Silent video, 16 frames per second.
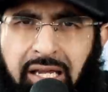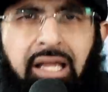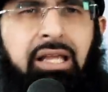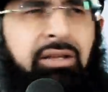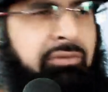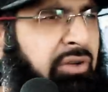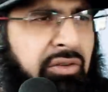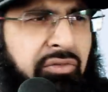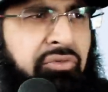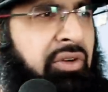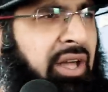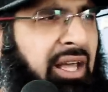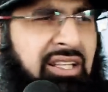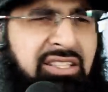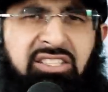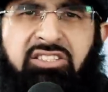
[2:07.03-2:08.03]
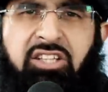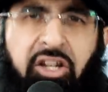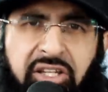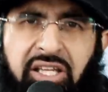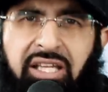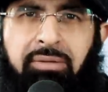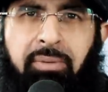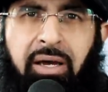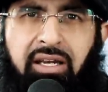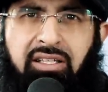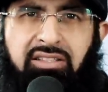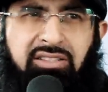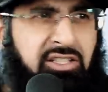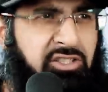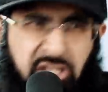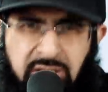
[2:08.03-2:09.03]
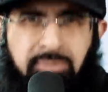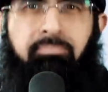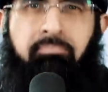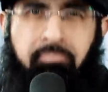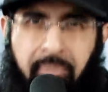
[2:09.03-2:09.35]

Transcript: In fact, forget studying manners, just